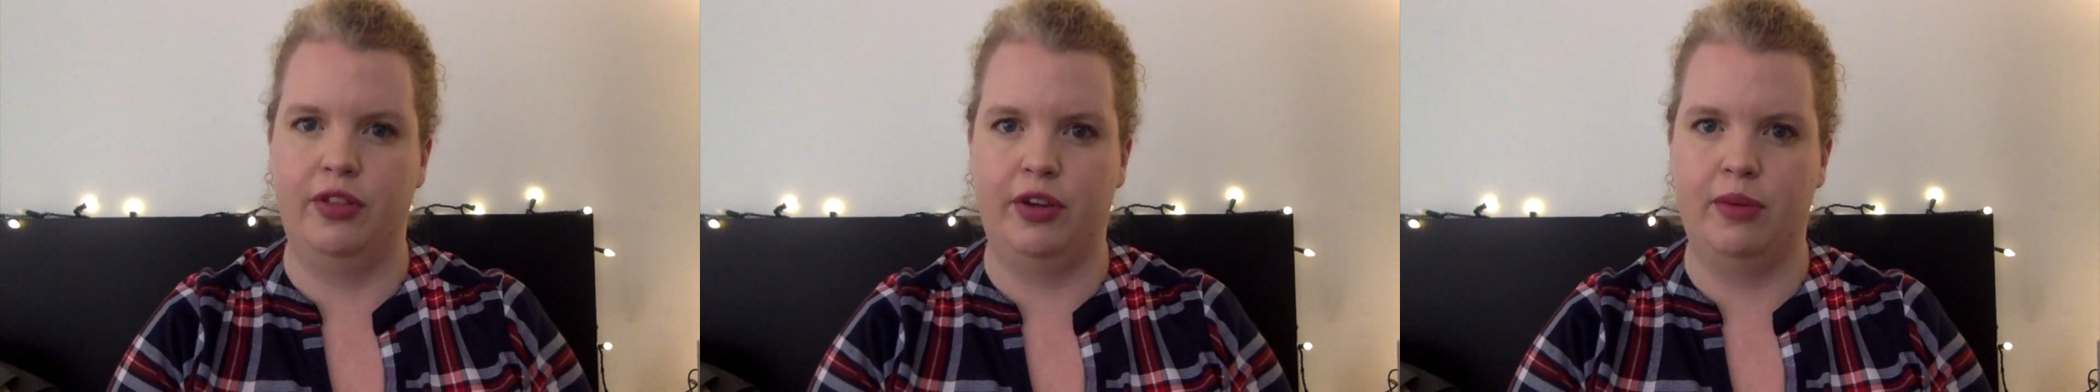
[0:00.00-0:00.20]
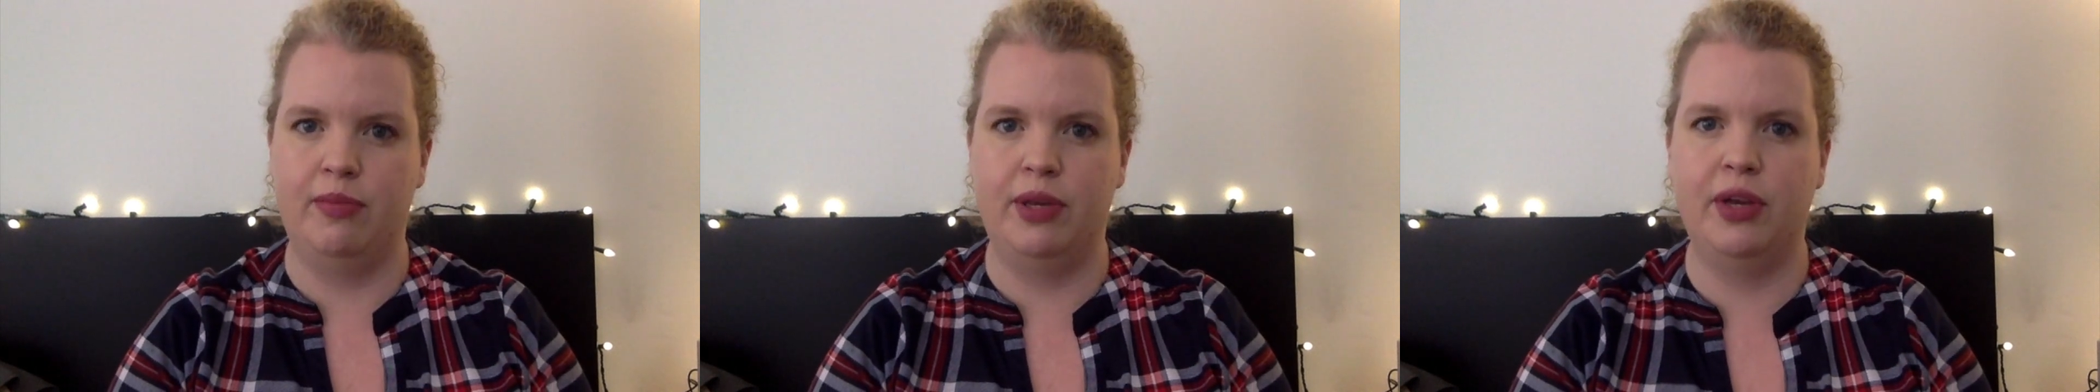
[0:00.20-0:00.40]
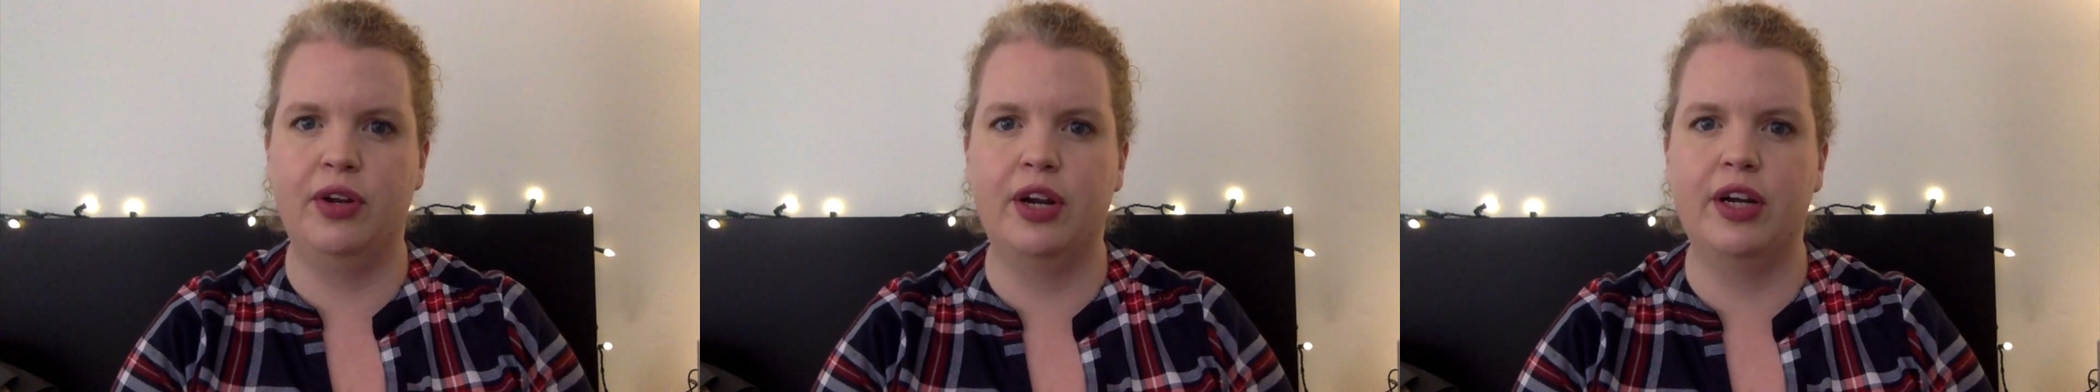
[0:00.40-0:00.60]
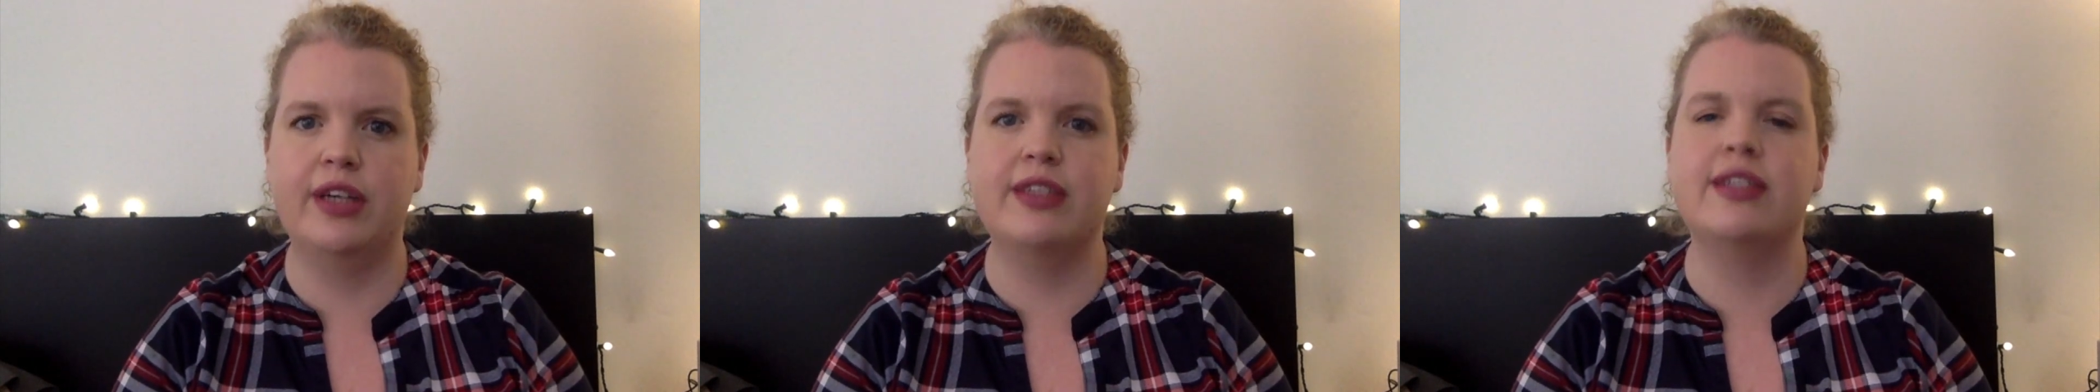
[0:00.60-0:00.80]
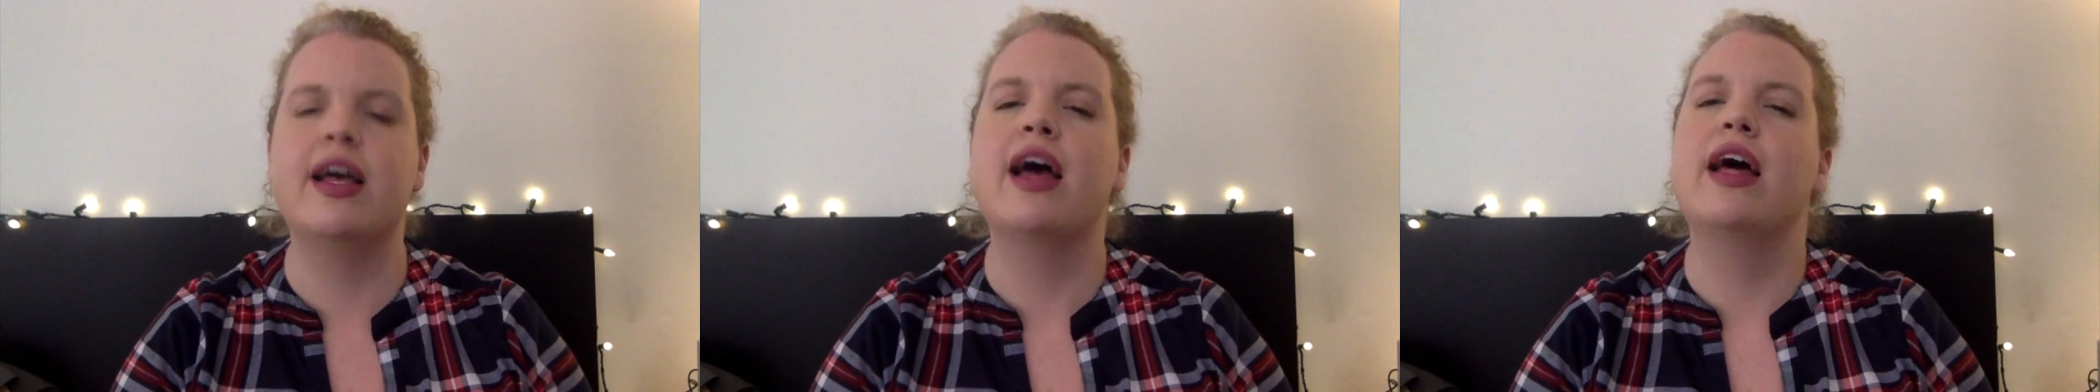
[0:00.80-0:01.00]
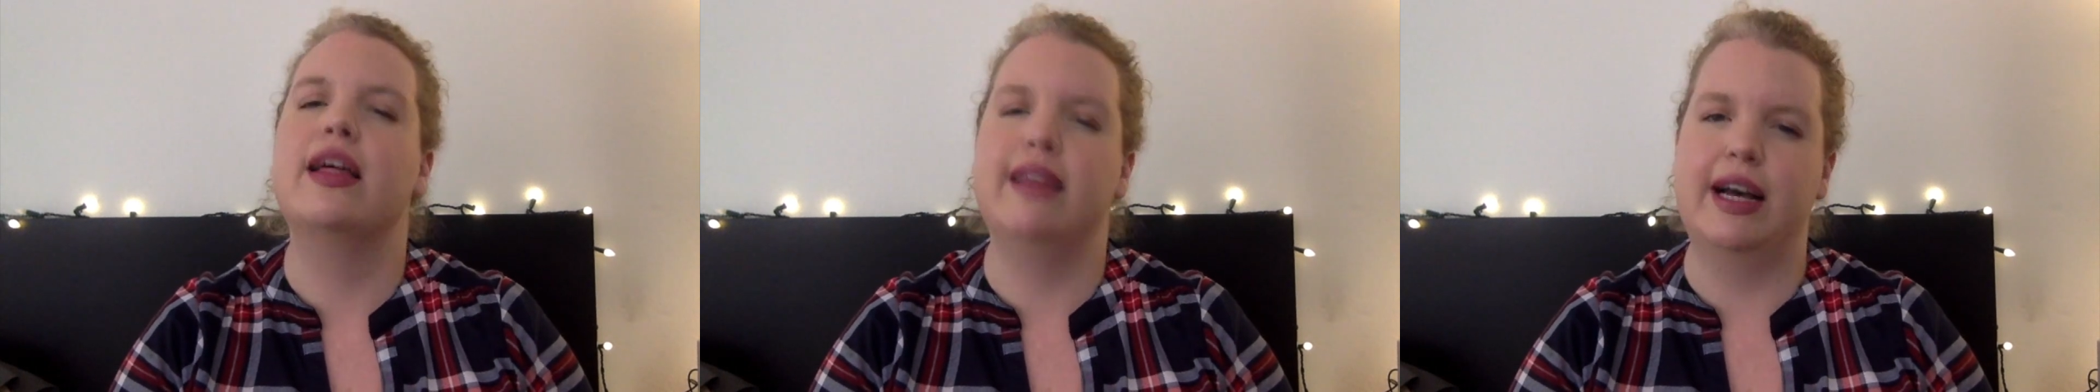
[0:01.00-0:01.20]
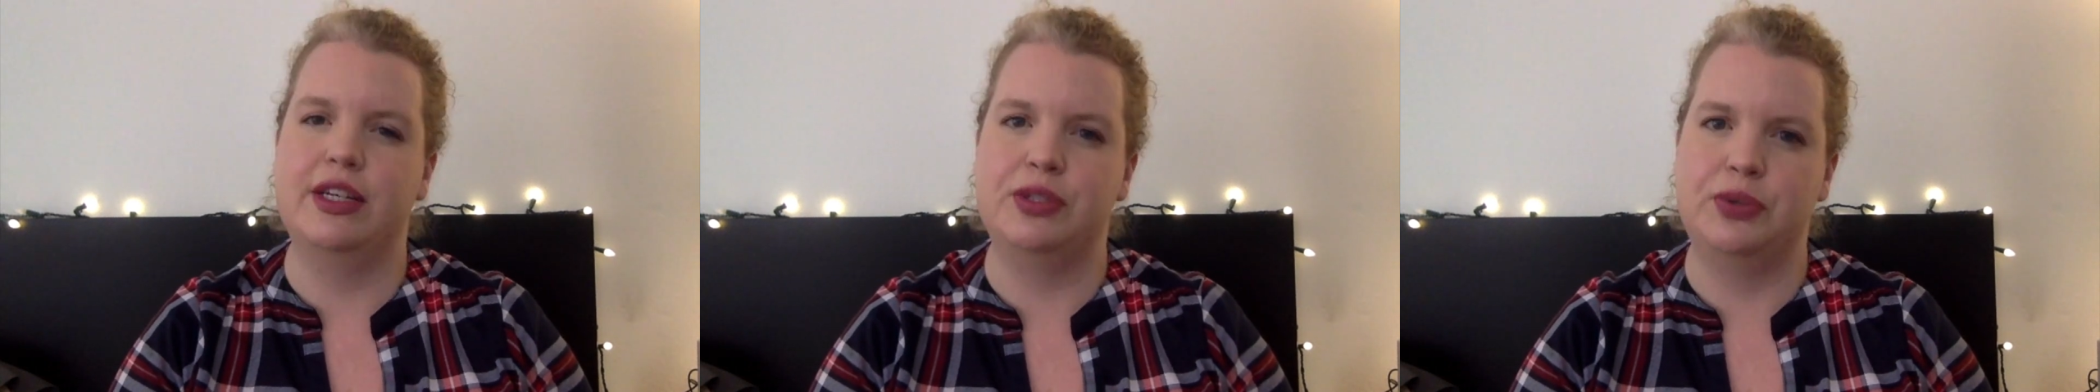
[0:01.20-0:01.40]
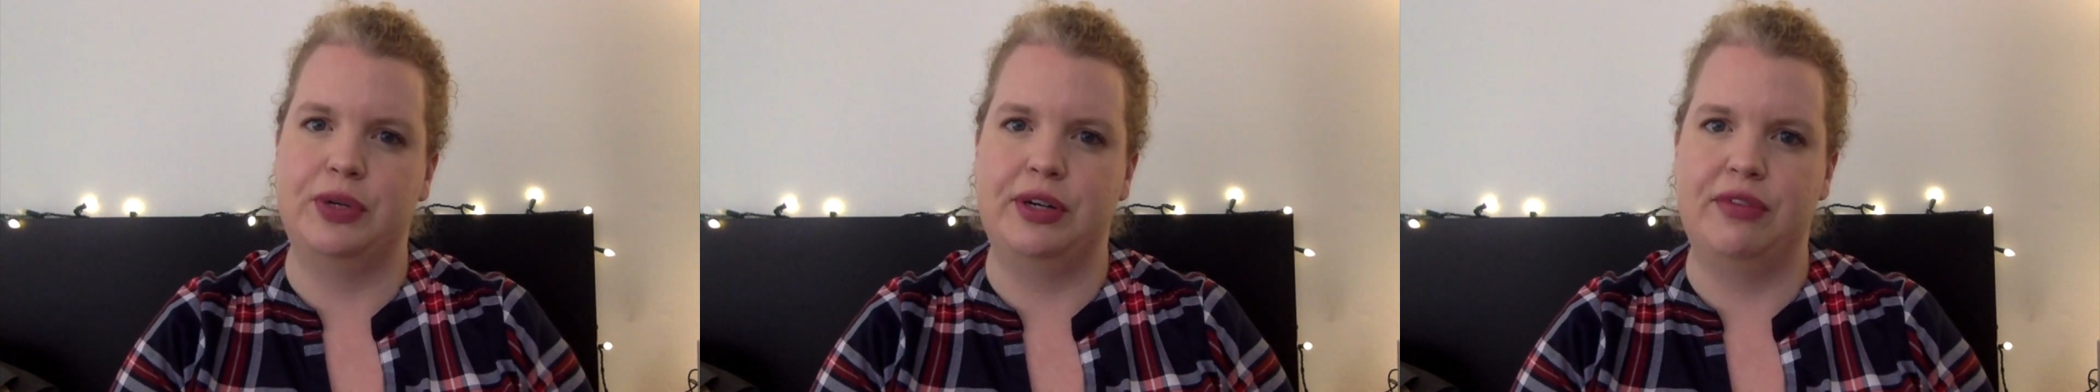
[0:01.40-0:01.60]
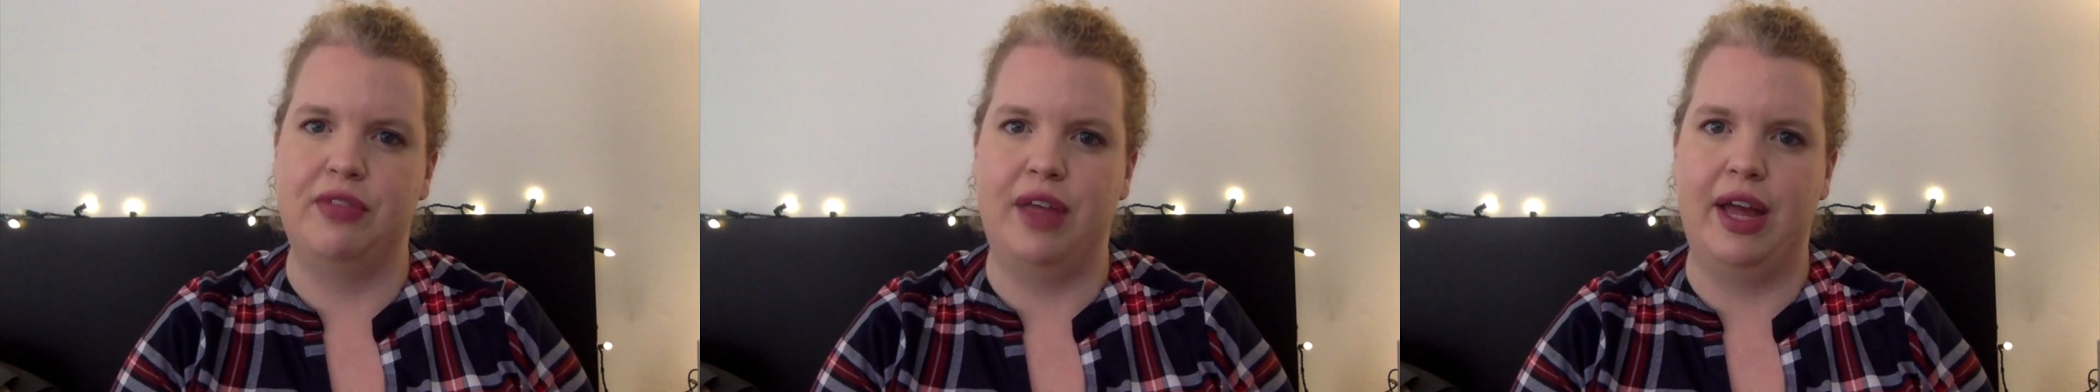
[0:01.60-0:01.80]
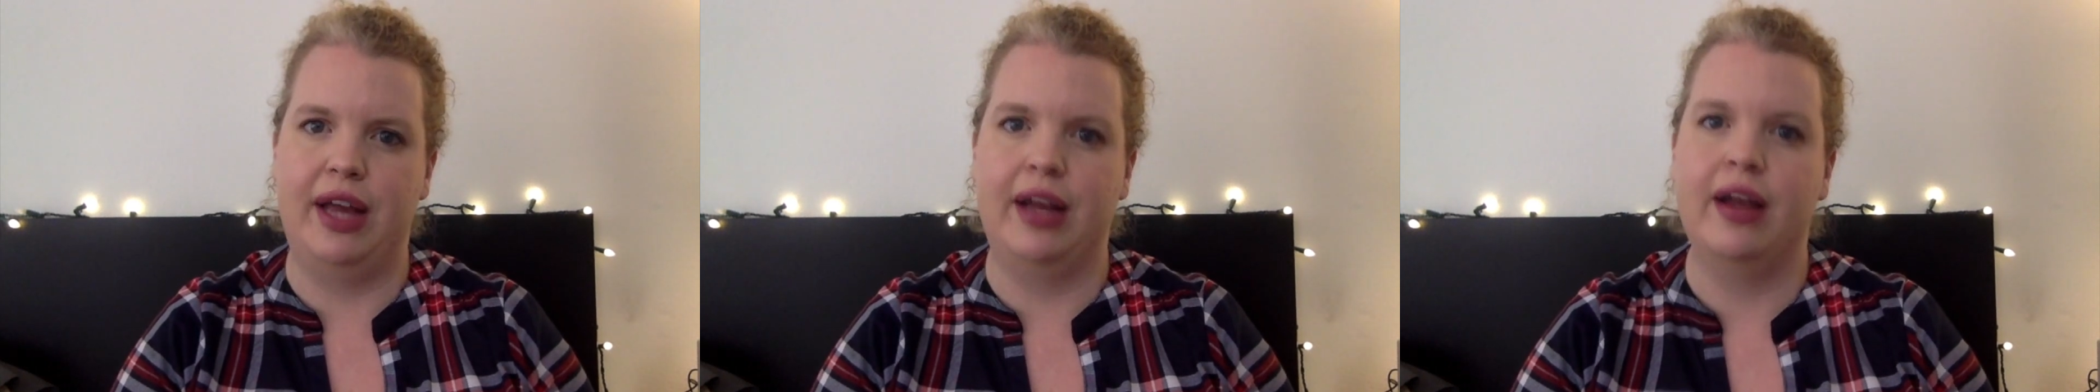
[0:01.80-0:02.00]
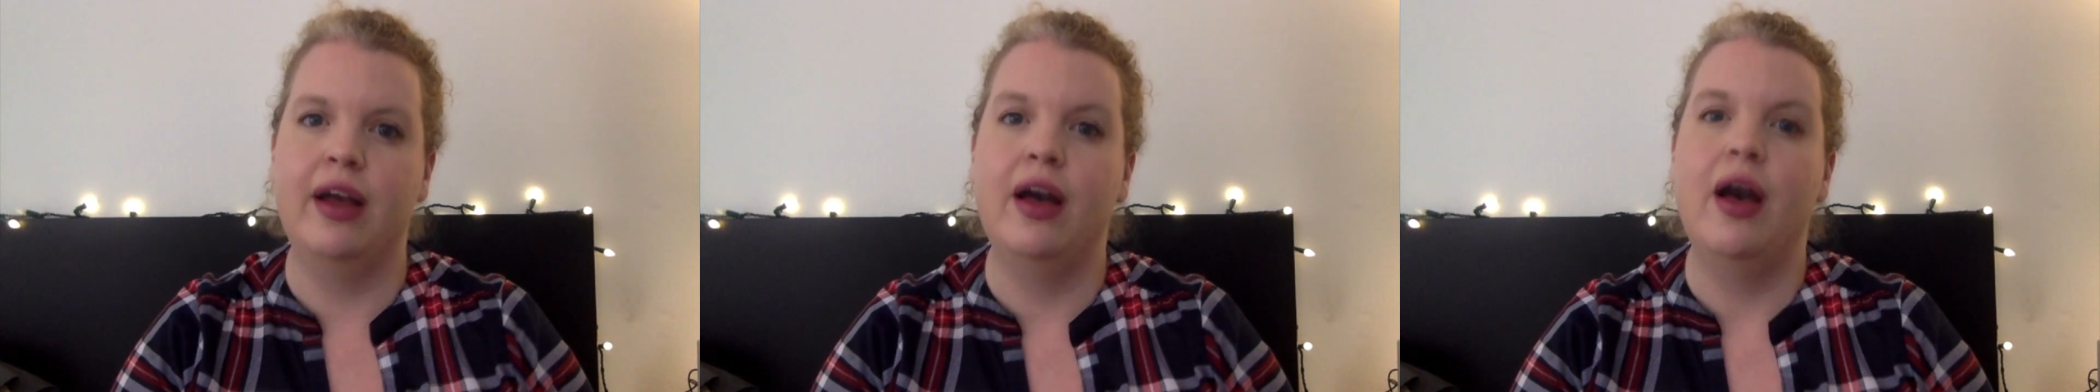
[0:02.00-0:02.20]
computers, that sort of thing.